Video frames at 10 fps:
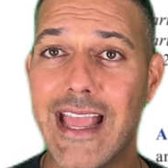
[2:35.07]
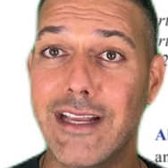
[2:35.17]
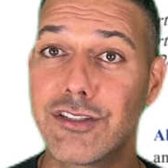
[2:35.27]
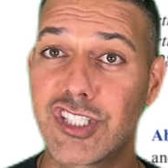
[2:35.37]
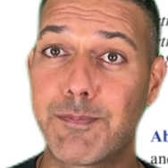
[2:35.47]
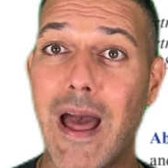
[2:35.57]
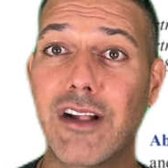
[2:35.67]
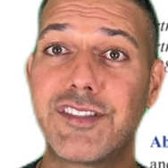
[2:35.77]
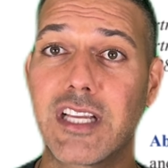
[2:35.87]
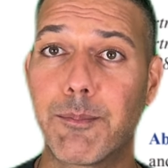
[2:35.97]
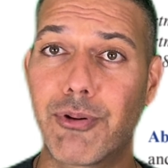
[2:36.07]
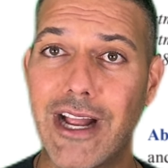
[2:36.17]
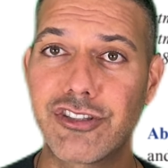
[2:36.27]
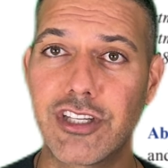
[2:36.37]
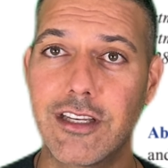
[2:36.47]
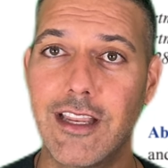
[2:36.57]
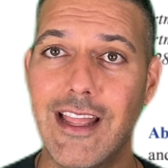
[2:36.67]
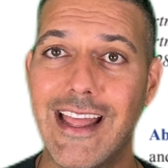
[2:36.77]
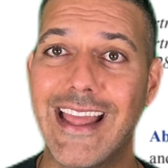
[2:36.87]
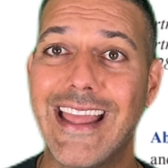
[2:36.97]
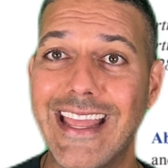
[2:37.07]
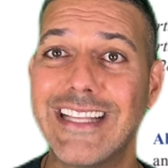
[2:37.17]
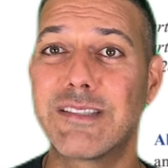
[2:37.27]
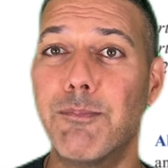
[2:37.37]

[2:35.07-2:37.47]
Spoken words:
spinal decompression is